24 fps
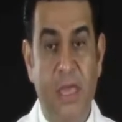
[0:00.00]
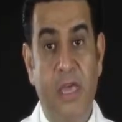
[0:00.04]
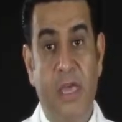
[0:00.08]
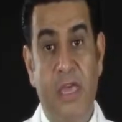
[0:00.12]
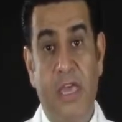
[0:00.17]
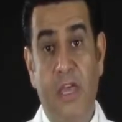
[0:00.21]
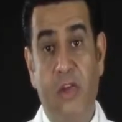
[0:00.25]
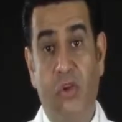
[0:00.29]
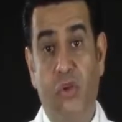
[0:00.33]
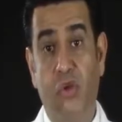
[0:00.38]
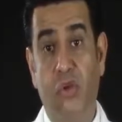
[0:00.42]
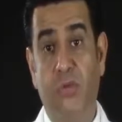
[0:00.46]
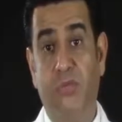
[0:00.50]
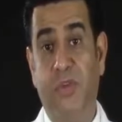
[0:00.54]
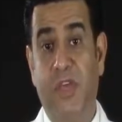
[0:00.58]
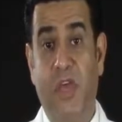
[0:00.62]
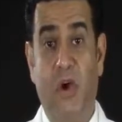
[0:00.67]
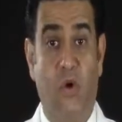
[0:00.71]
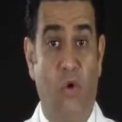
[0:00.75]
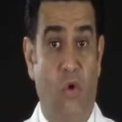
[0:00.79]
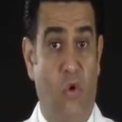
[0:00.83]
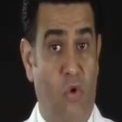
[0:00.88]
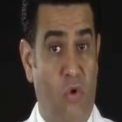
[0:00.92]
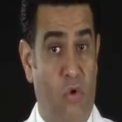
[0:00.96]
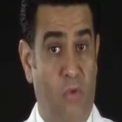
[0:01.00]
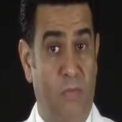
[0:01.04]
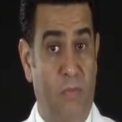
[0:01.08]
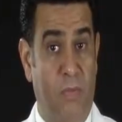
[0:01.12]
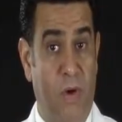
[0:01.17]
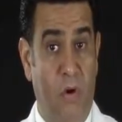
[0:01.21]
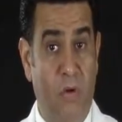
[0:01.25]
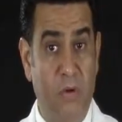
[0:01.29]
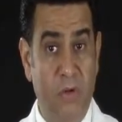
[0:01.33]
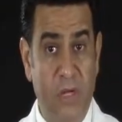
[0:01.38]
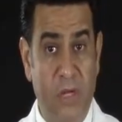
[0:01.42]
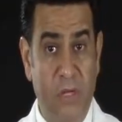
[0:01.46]
It could be a
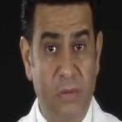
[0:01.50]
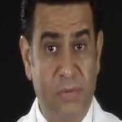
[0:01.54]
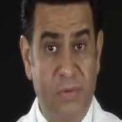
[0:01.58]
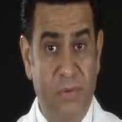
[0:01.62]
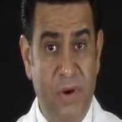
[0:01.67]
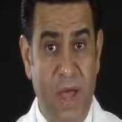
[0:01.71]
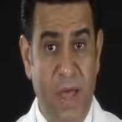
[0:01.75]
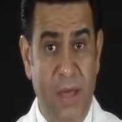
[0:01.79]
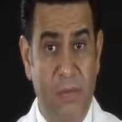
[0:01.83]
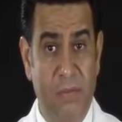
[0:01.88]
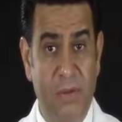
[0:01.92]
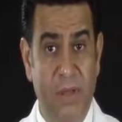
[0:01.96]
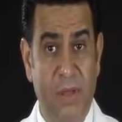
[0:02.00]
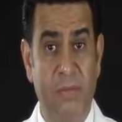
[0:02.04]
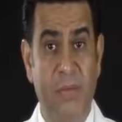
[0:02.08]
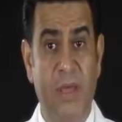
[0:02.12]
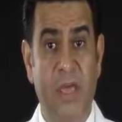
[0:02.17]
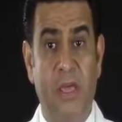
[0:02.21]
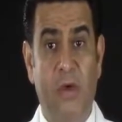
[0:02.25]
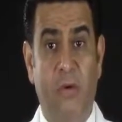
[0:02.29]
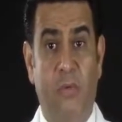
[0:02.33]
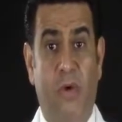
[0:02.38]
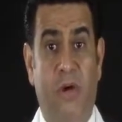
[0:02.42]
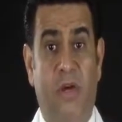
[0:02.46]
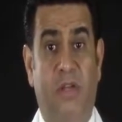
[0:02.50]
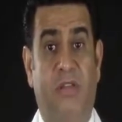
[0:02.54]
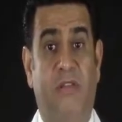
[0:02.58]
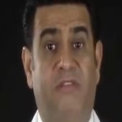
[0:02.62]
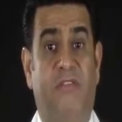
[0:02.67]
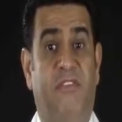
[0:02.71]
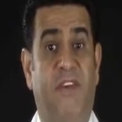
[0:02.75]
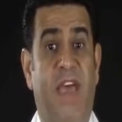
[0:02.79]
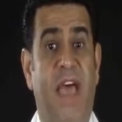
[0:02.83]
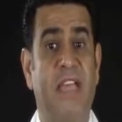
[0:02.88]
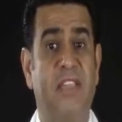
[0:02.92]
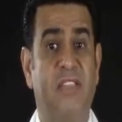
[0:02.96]
hormonal problem where the
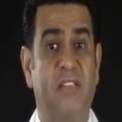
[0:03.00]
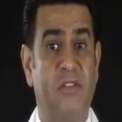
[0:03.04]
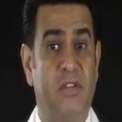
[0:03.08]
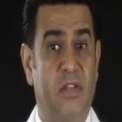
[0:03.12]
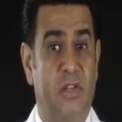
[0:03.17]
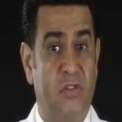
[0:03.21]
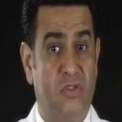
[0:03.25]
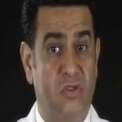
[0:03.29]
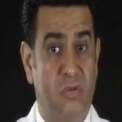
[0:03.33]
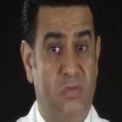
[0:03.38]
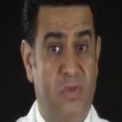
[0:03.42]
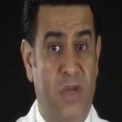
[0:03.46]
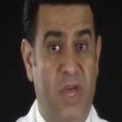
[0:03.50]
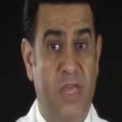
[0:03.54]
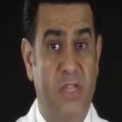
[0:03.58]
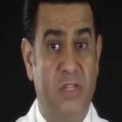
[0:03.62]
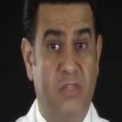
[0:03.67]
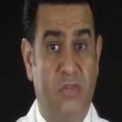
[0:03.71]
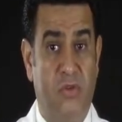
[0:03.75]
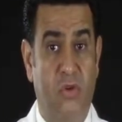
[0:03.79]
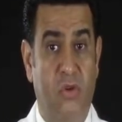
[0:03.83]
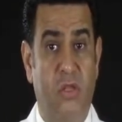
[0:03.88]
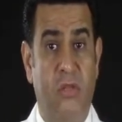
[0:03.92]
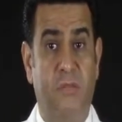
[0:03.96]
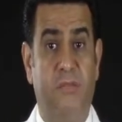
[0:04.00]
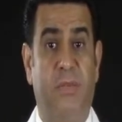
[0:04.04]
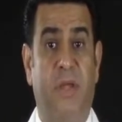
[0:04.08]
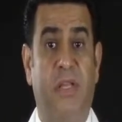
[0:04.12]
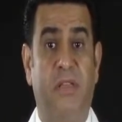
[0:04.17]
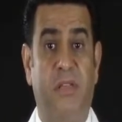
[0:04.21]
vascular supply is good but